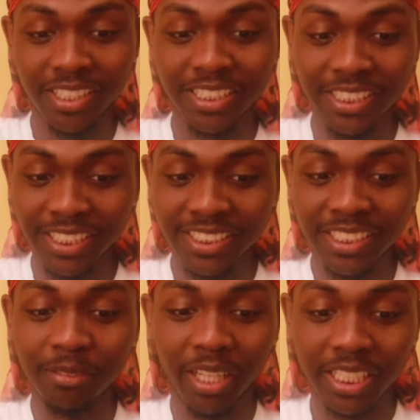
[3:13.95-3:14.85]
It does
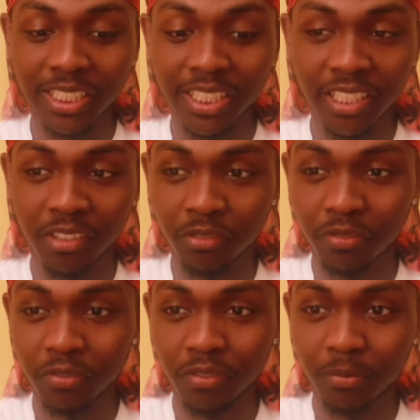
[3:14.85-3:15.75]
seem like Liv
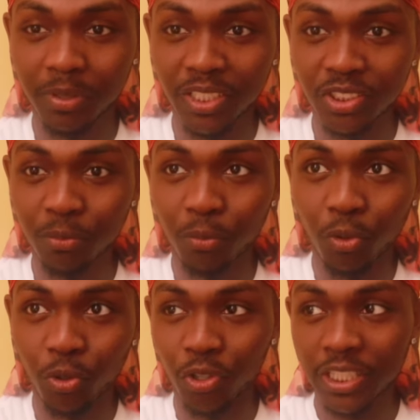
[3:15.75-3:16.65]
plays the
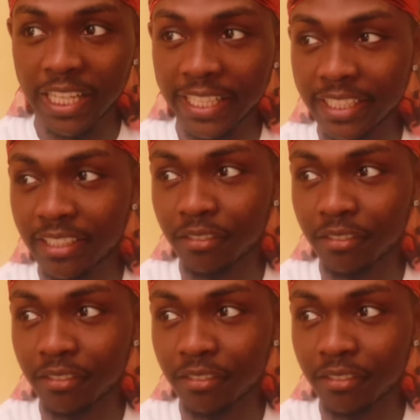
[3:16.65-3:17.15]
more like